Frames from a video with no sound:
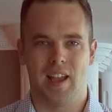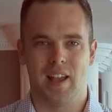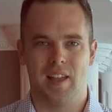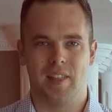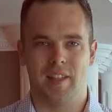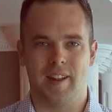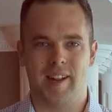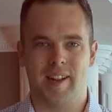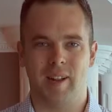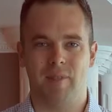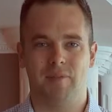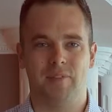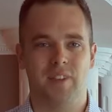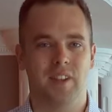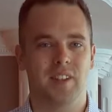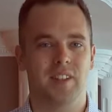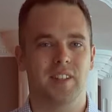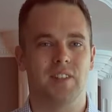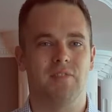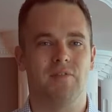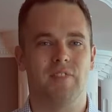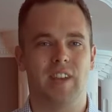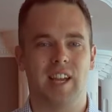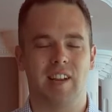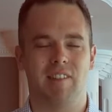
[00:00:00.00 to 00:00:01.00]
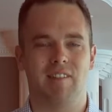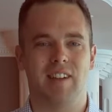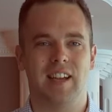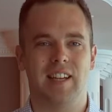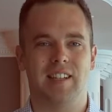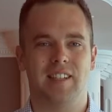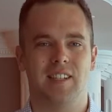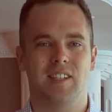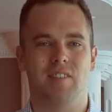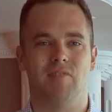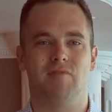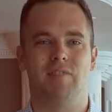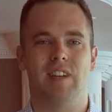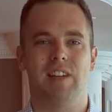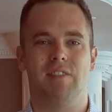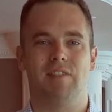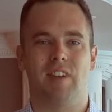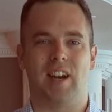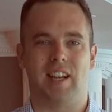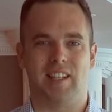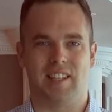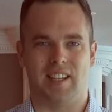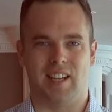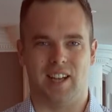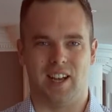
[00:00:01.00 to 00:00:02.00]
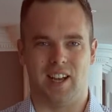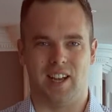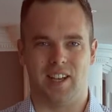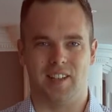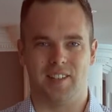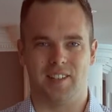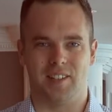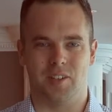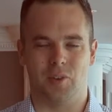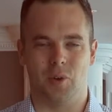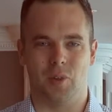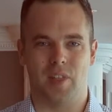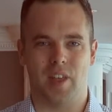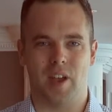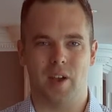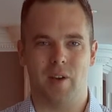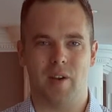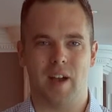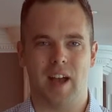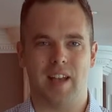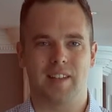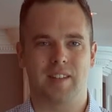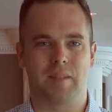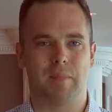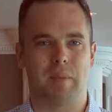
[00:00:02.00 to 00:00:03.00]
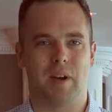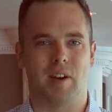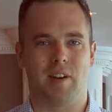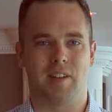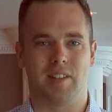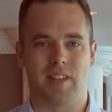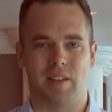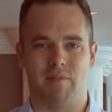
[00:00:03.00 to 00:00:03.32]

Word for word: The ship feels invigorated and revitalised, and although Azamara's